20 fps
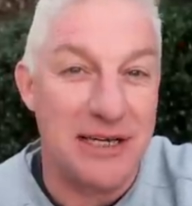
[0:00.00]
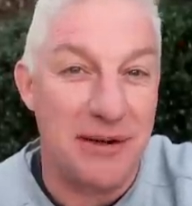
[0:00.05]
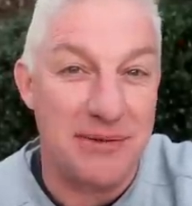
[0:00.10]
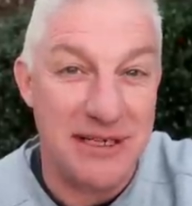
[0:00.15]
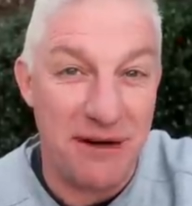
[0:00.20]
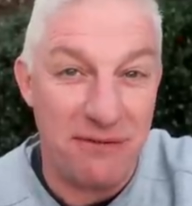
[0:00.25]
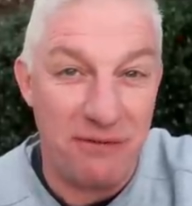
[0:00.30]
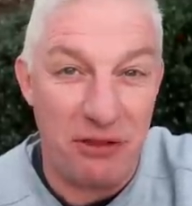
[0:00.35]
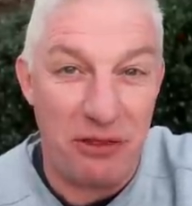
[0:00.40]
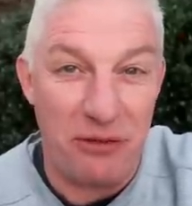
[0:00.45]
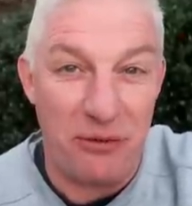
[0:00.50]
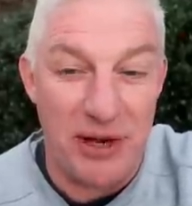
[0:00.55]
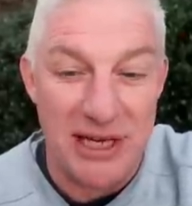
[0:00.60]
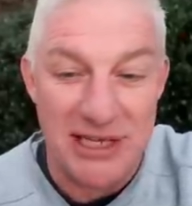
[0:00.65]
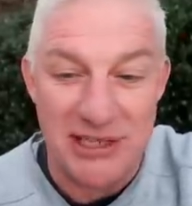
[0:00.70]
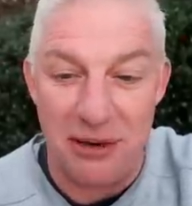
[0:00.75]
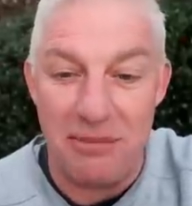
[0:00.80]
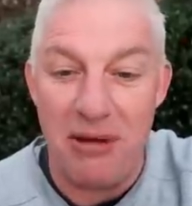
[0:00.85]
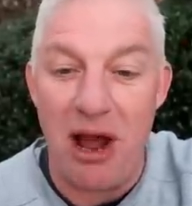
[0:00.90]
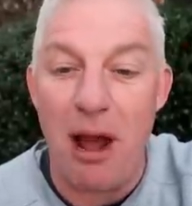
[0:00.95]
I was in for three,
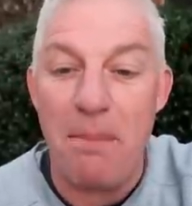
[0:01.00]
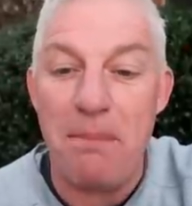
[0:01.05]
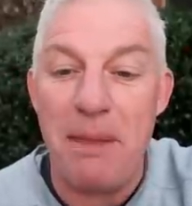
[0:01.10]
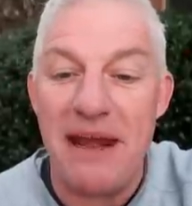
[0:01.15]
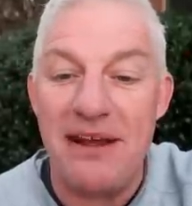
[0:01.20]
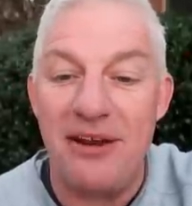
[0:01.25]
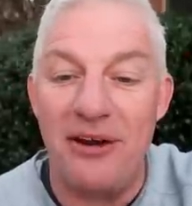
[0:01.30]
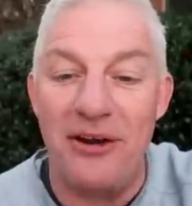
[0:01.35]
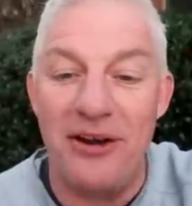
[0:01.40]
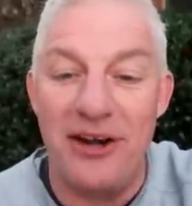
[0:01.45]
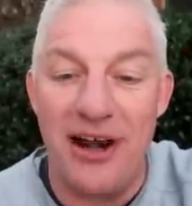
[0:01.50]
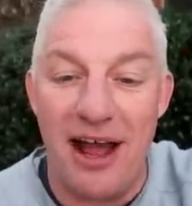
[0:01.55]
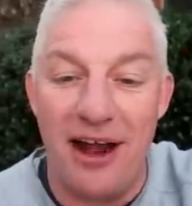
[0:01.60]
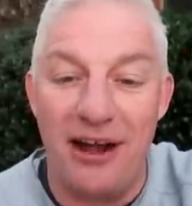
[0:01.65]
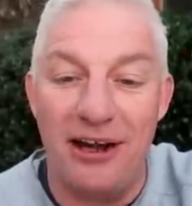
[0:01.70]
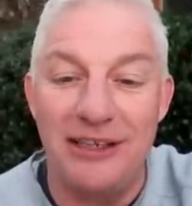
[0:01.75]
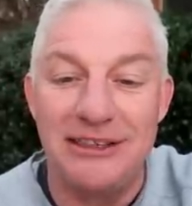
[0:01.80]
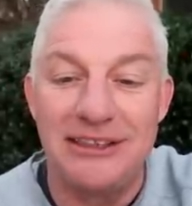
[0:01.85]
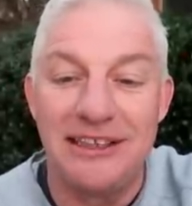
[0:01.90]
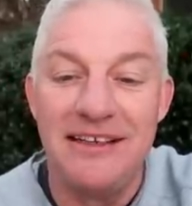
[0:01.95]
so I'm up
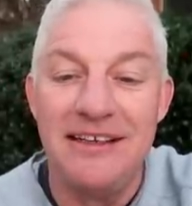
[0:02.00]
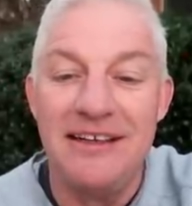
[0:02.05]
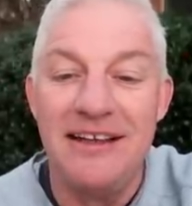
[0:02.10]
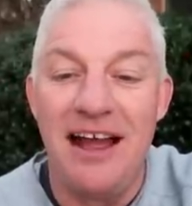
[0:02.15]
$800.